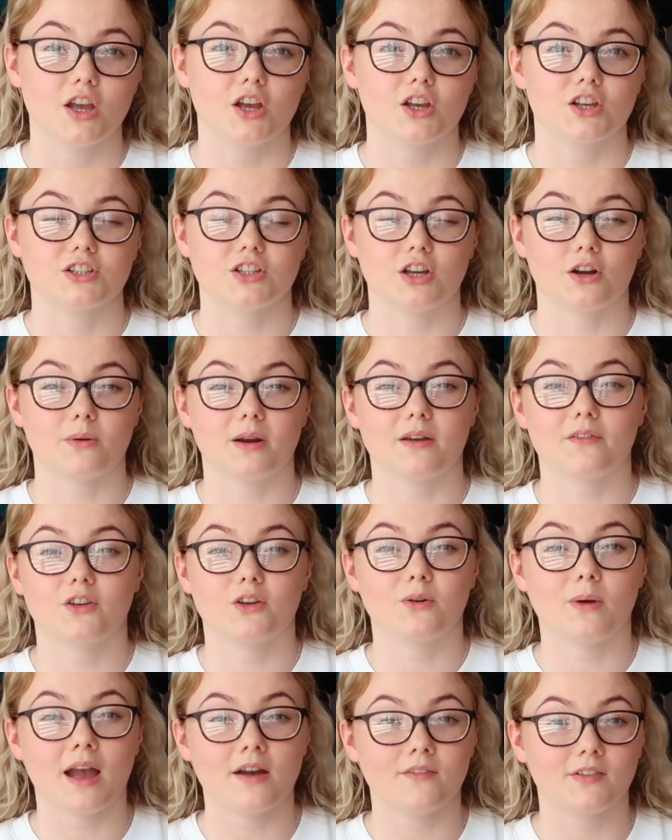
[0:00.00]
So if you
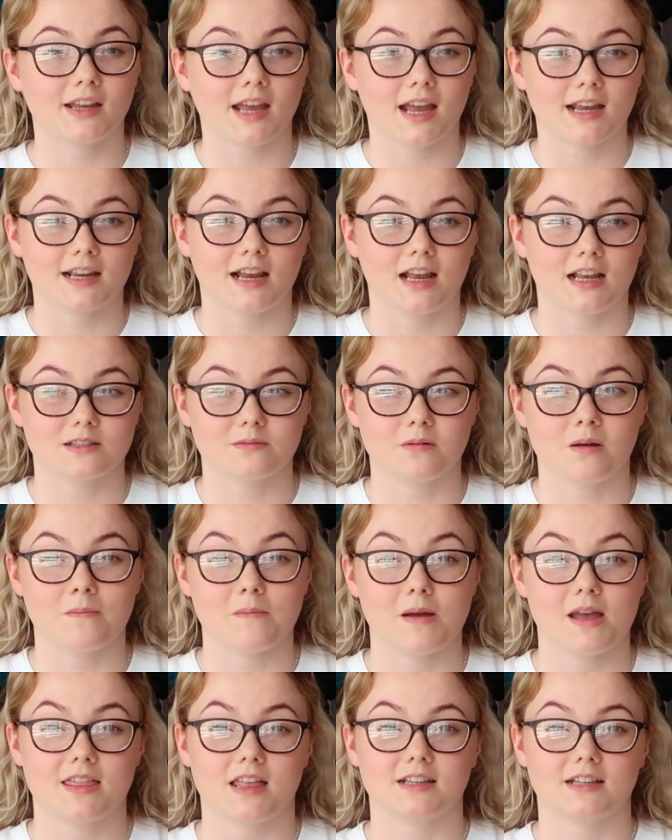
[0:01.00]
ever get a cast
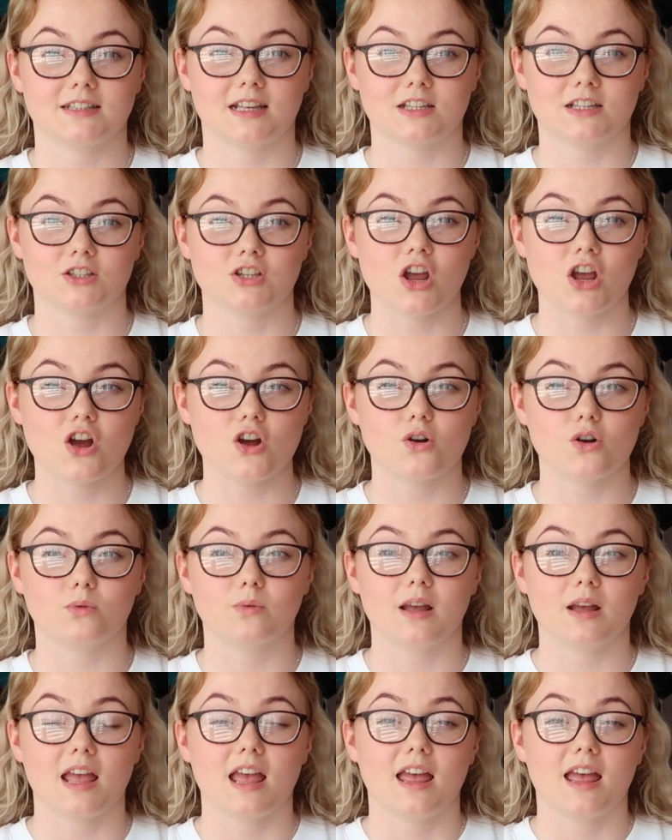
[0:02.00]
member that says no,
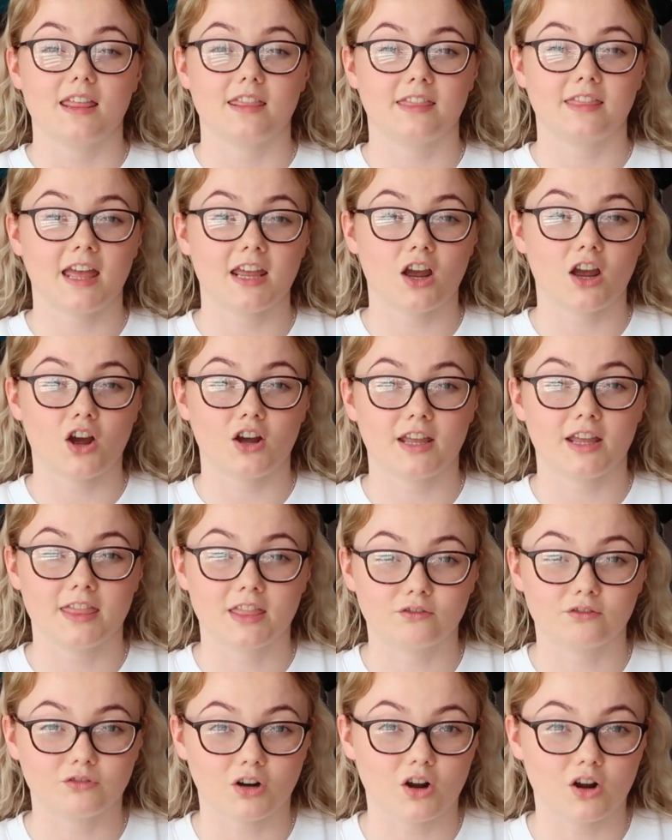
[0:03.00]
they are in the
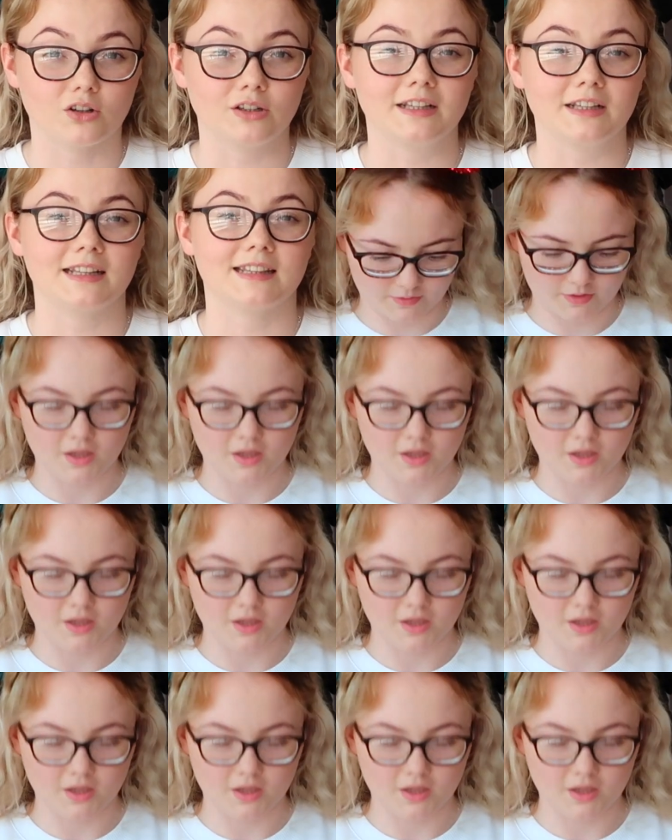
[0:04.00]
wrong.